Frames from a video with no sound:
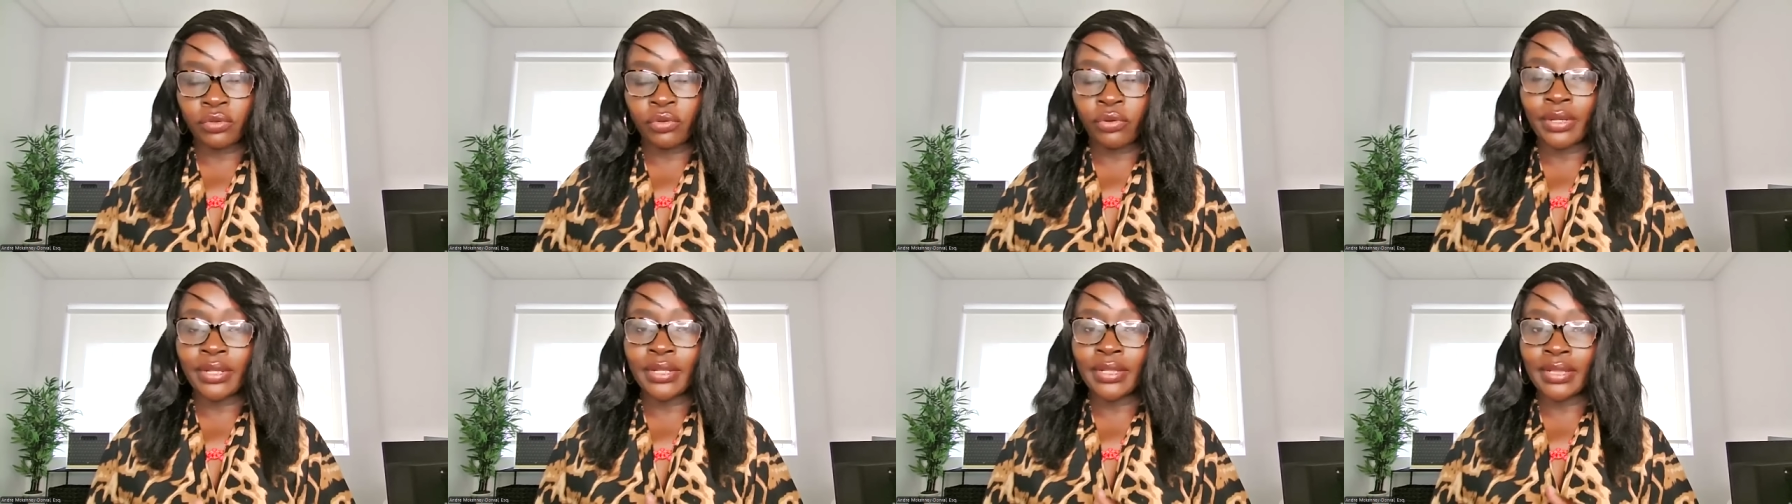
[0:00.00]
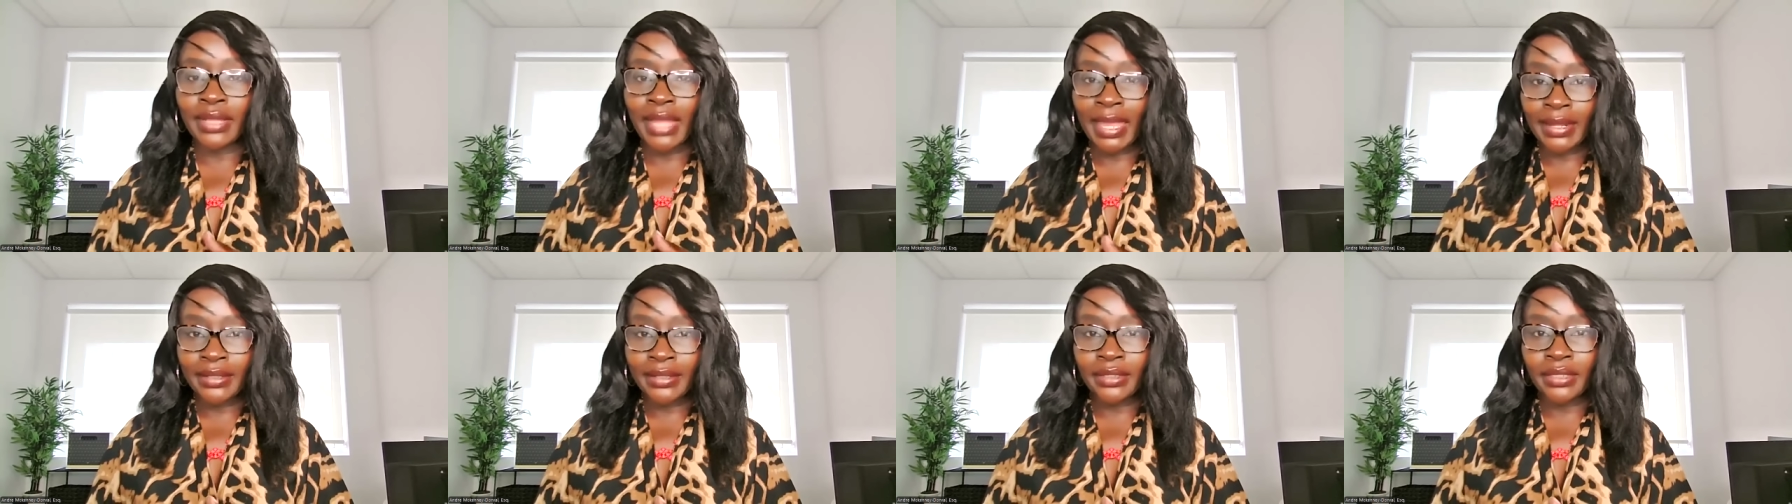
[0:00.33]
or
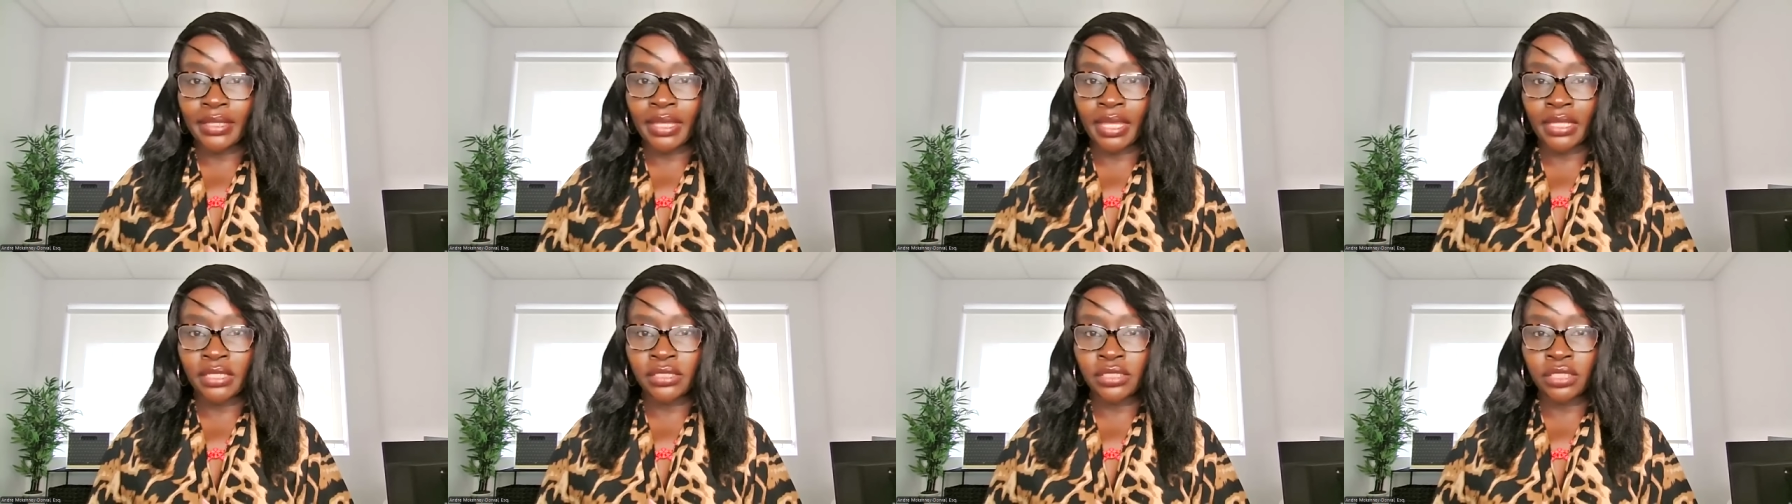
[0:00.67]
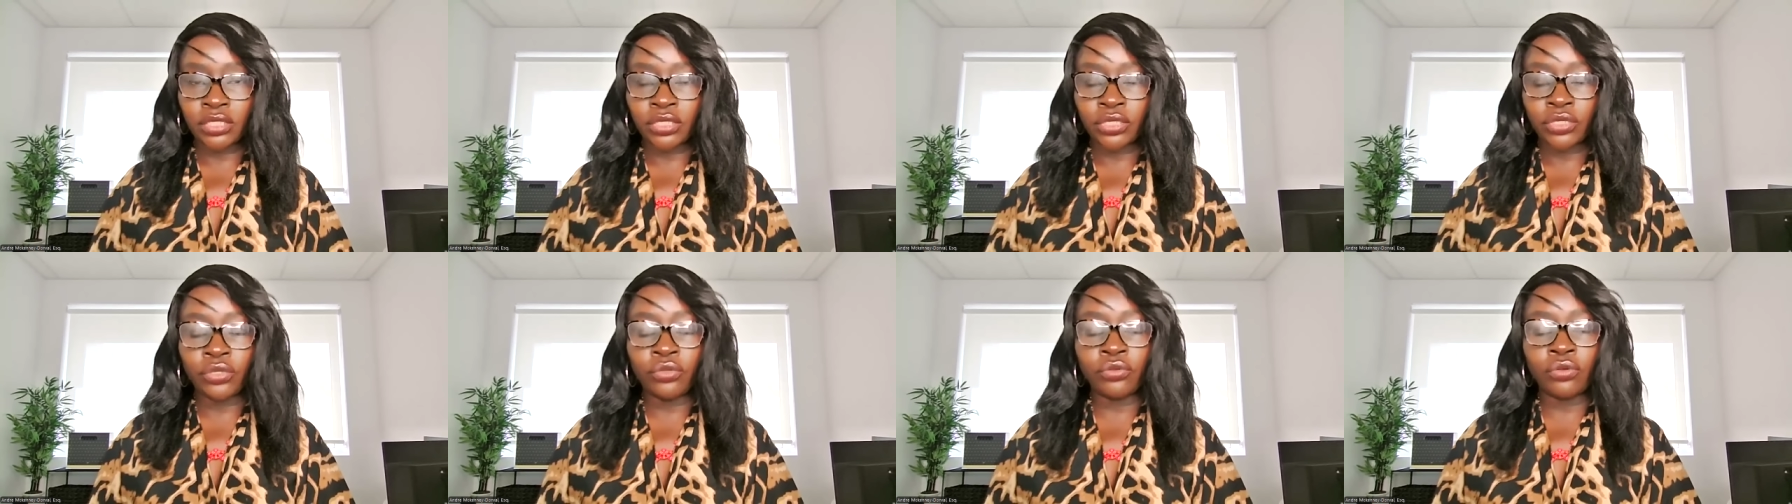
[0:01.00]
likely
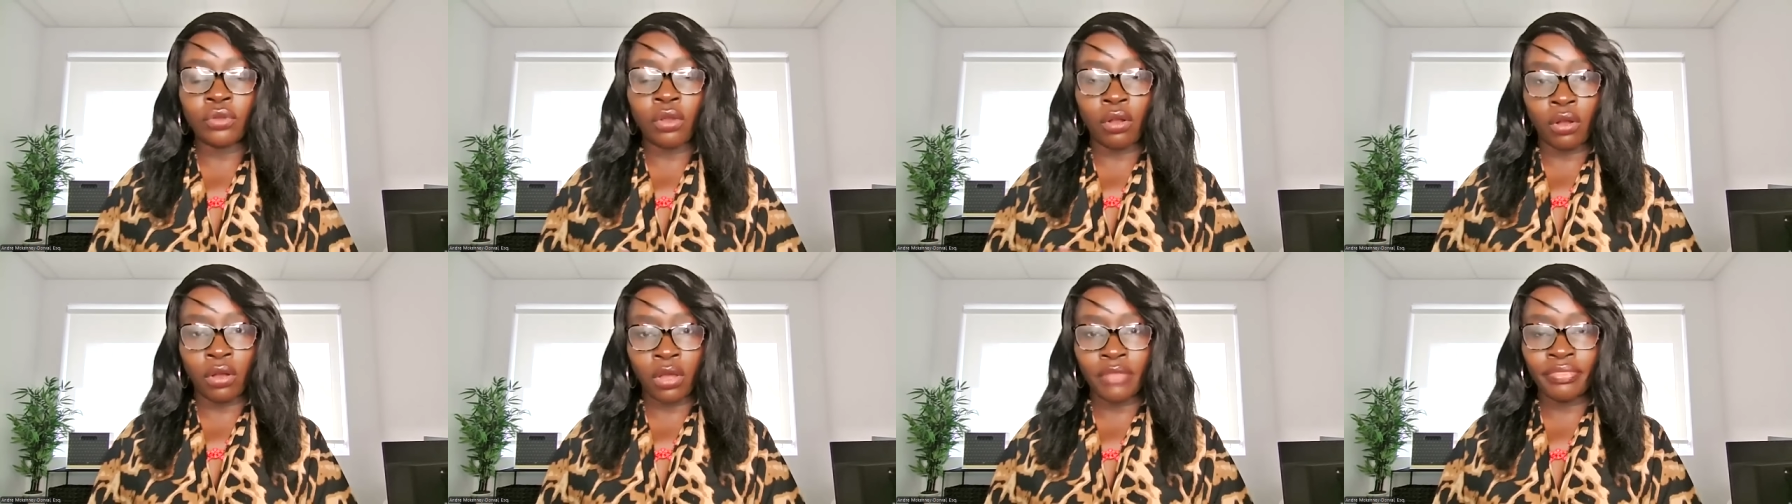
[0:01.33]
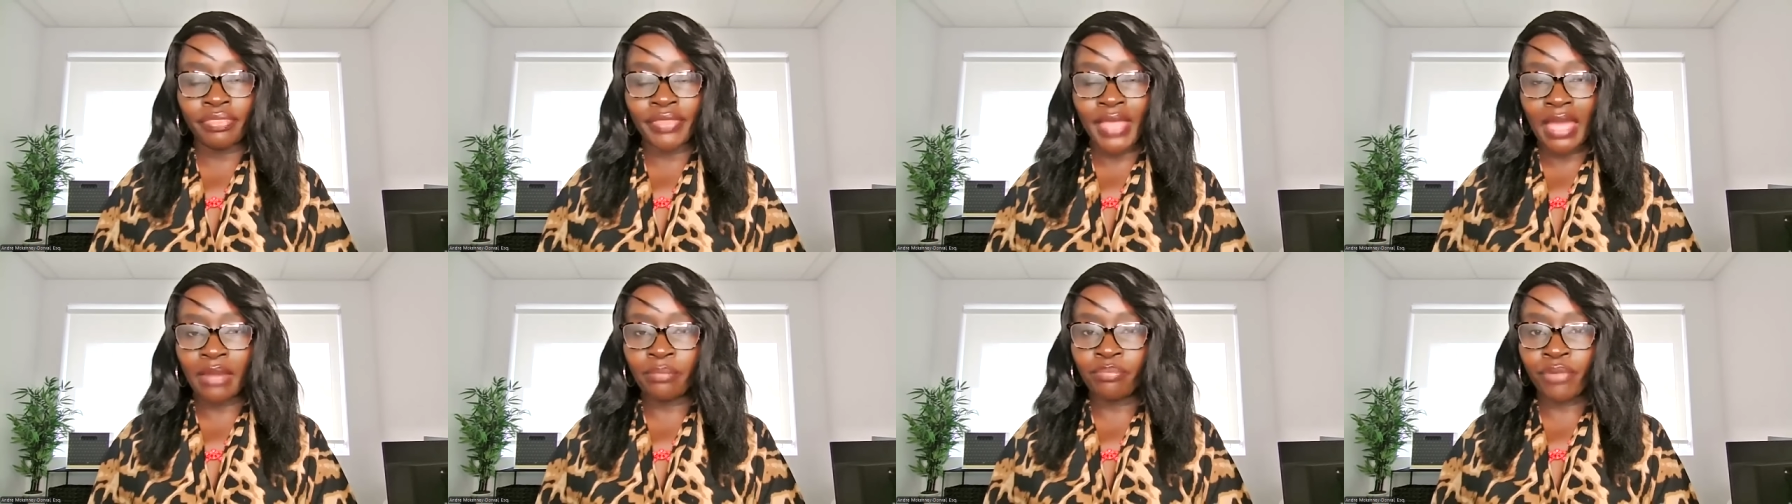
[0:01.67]
execute
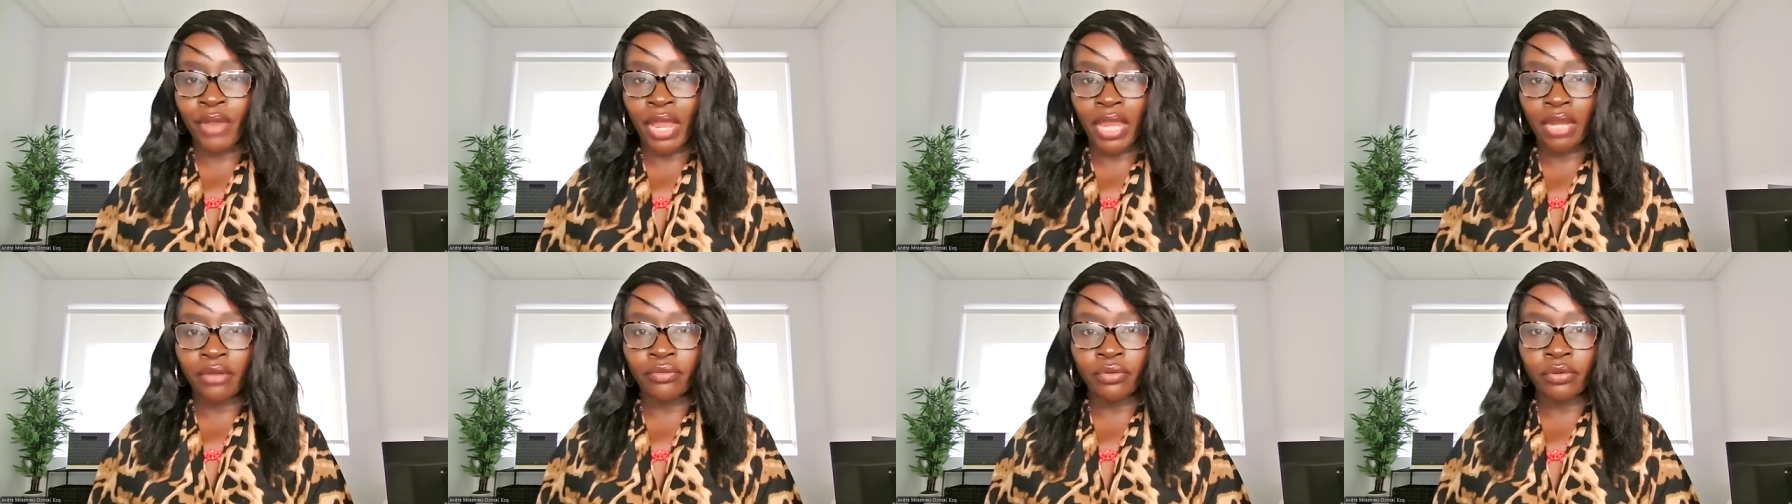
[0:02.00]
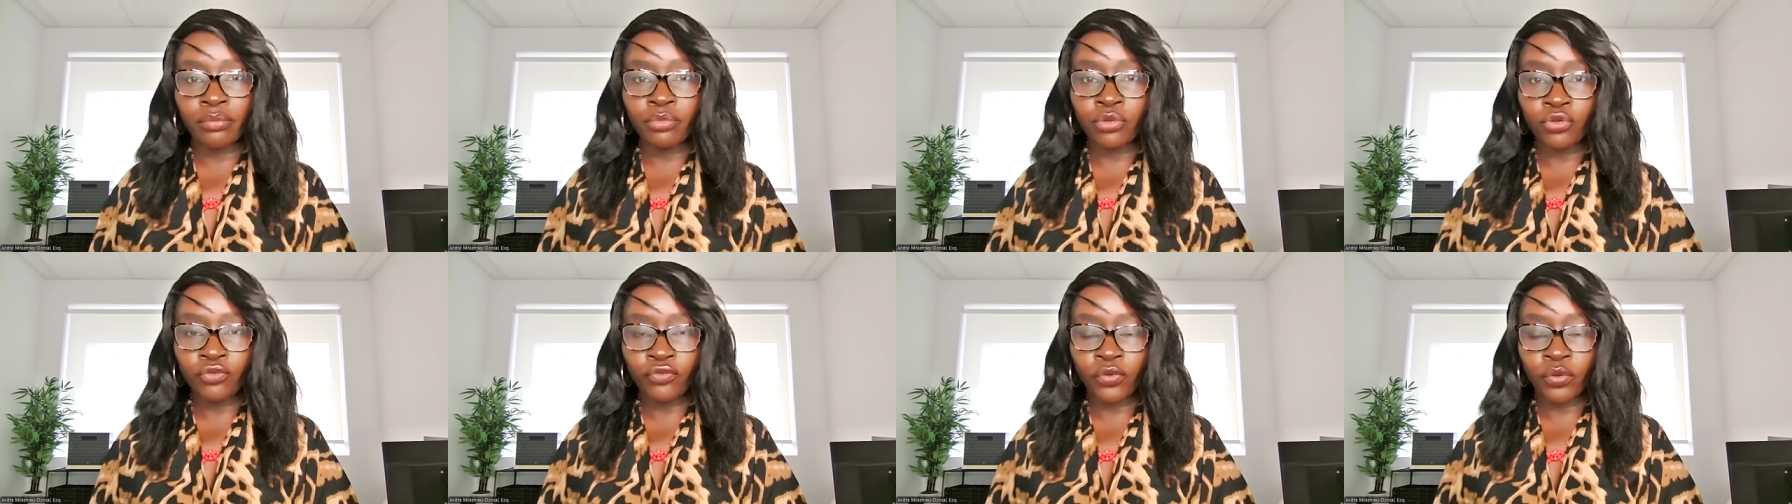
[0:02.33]
on that prior
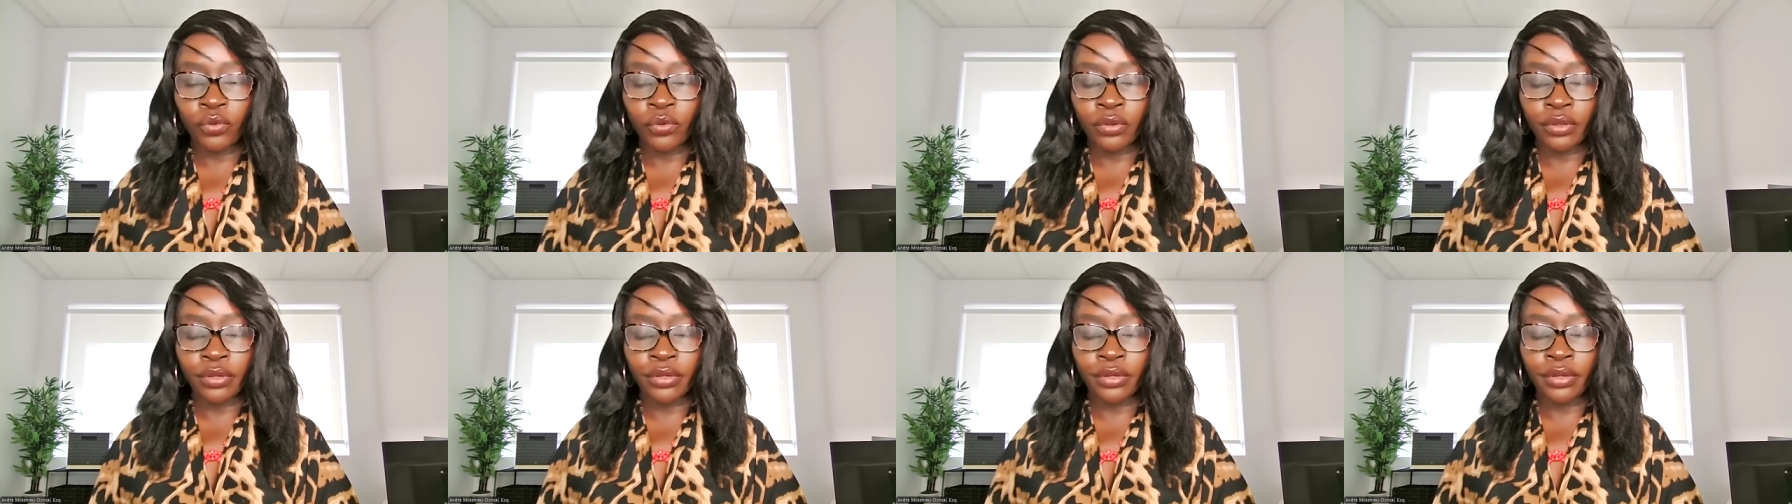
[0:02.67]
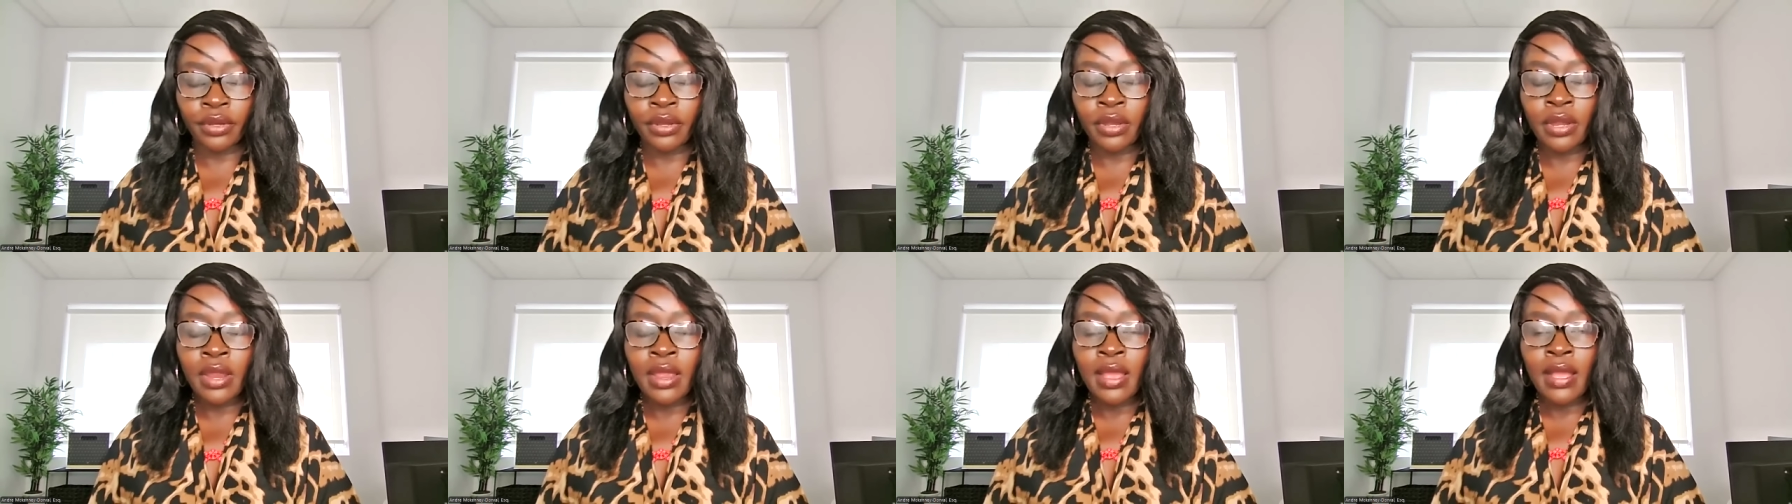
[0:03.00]
removal order